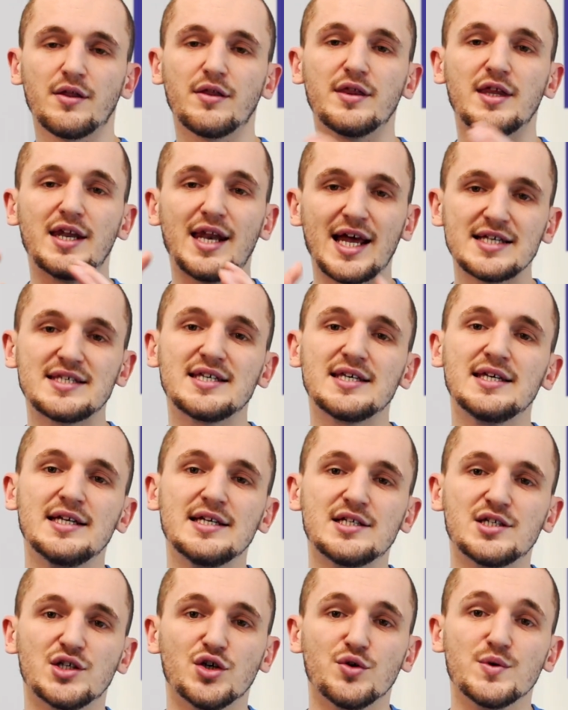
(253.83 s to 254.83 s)
The next thing you
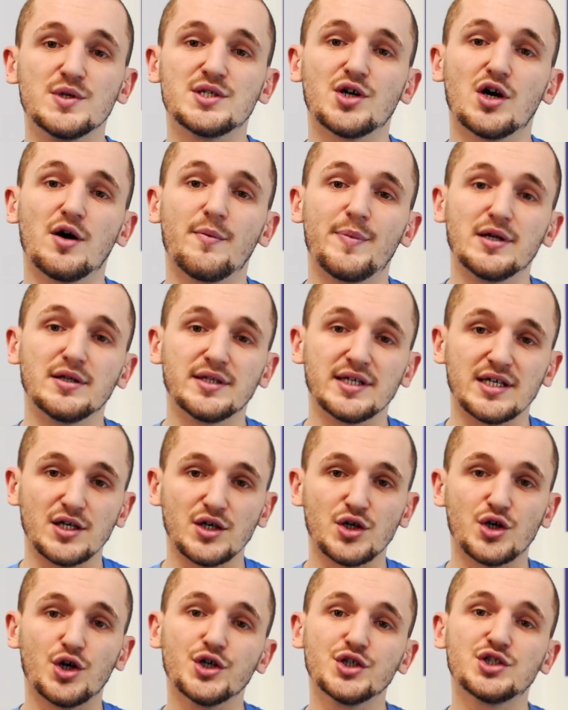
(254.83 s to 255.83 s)
need to do is start building
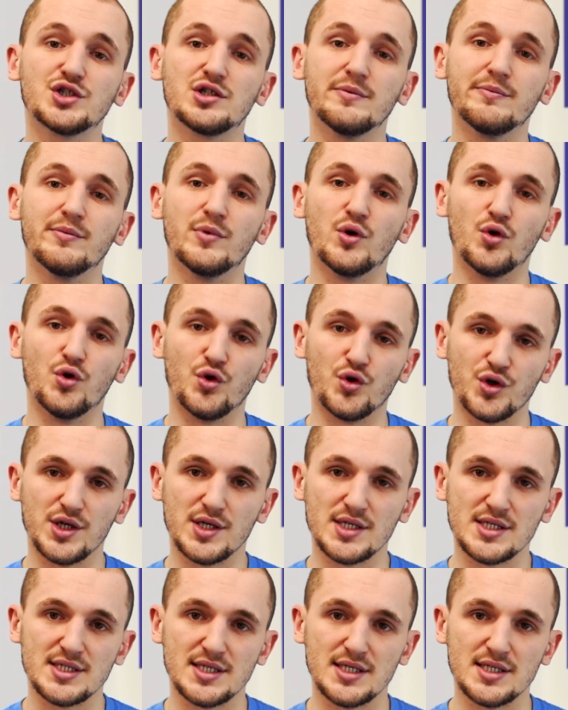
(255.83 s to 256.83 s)
custom
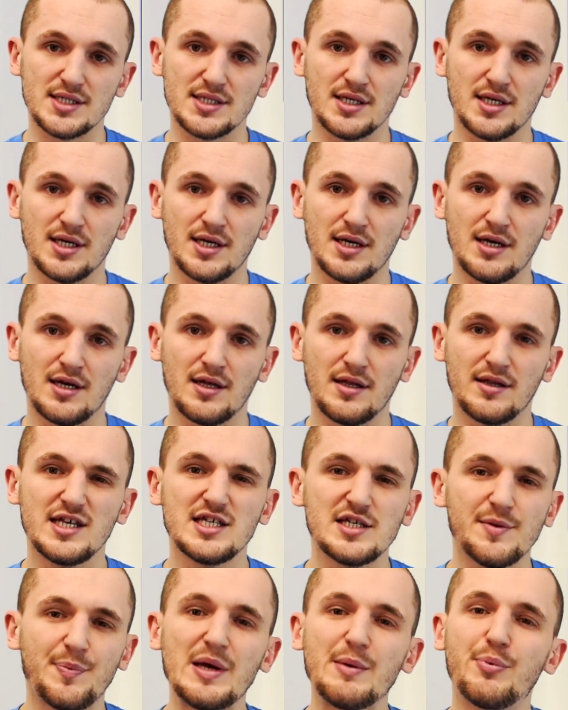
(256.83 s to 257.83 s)
audiences.
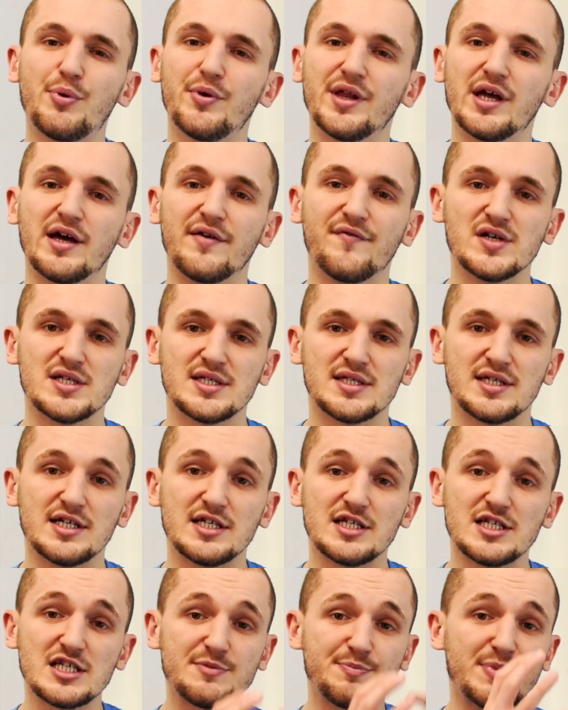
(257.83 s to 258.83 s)
These are people that have
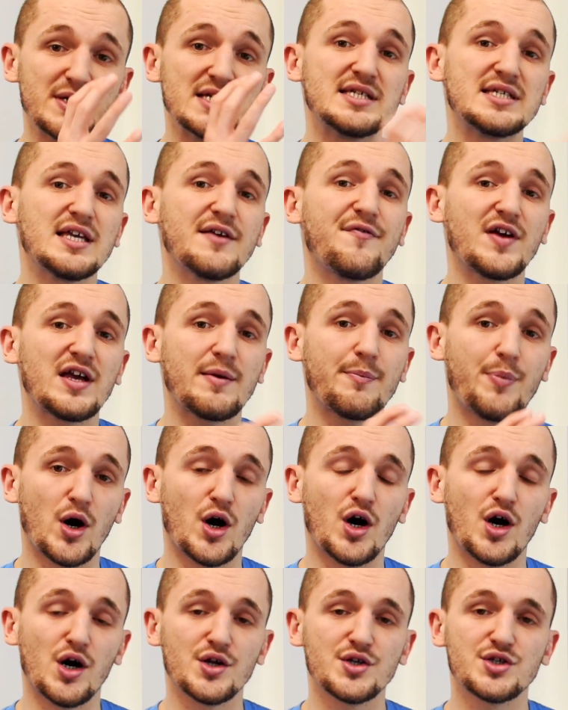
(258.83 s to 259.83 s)
visited specific
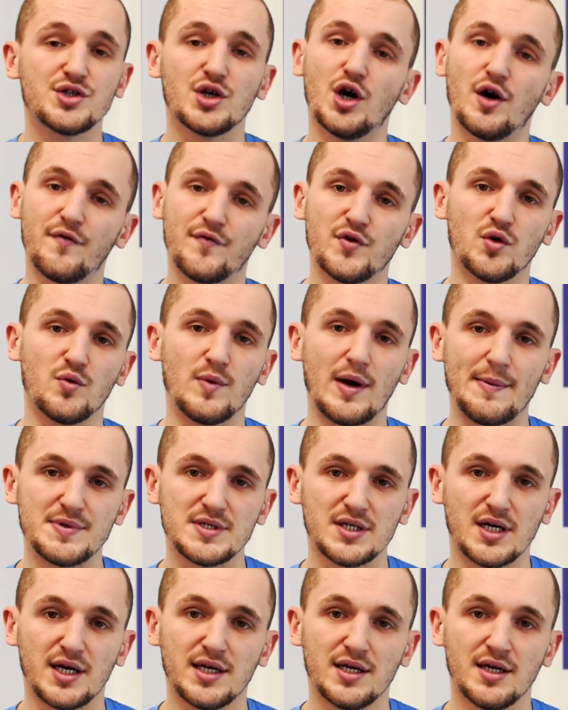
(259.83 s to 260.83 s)
parts of your
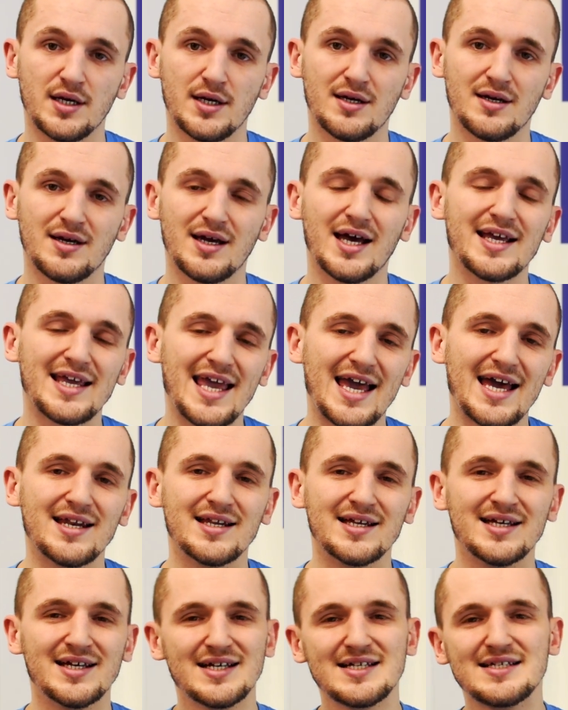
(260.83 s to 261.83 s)
website. Again,
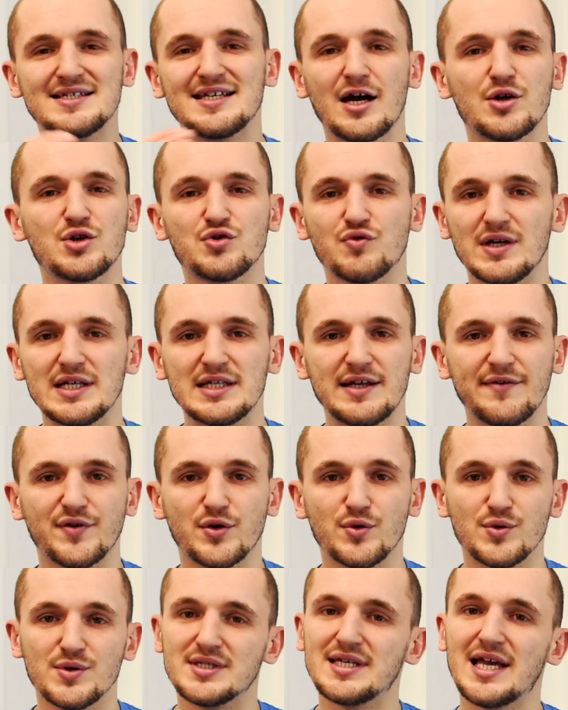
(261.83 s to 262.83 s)
sounds really
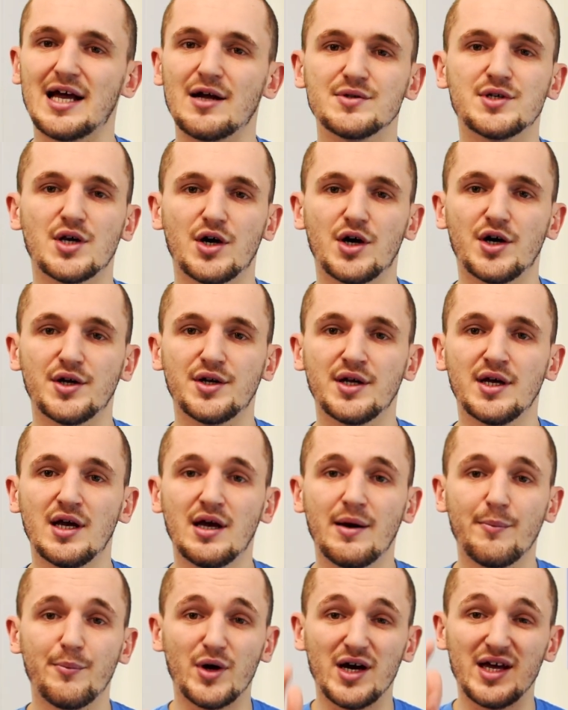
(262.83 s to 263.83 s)
difficult, sounds hard,
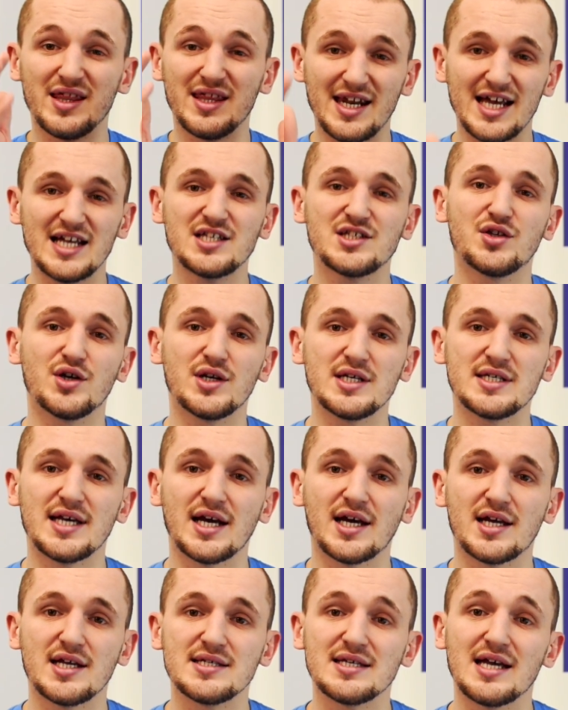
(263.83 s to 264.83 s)
but in the next 30
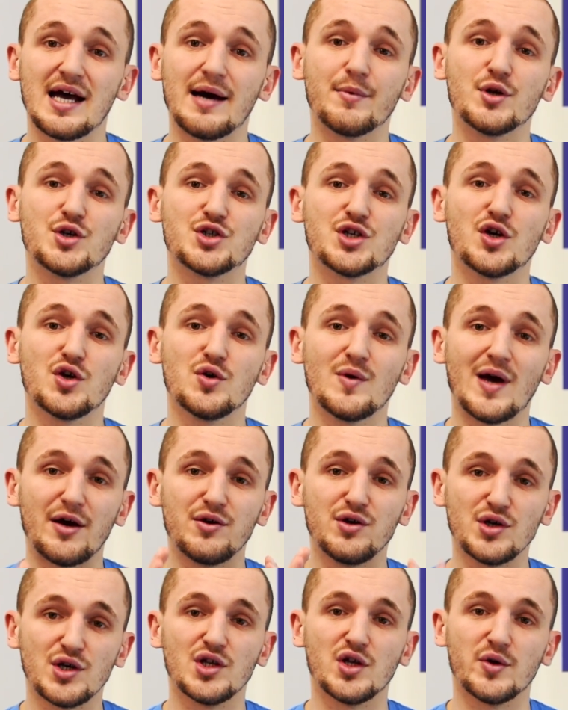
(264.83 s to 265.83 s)
seconds, I'm gonna show you how
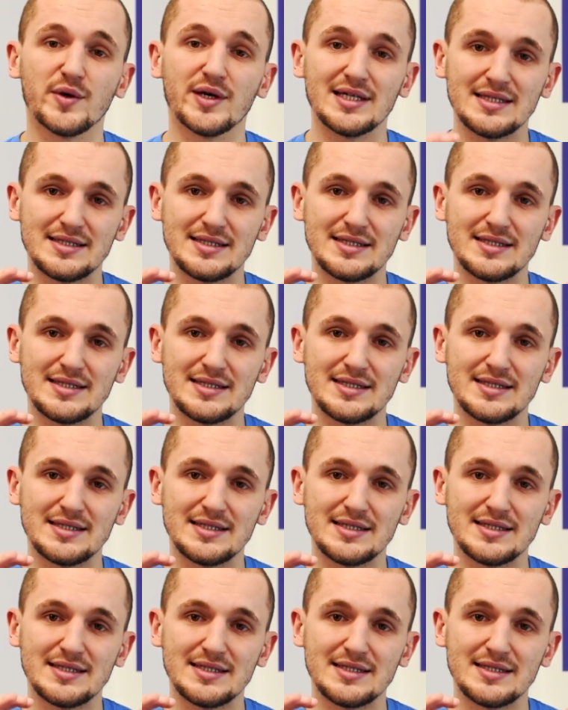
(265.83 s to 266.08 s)
you can do it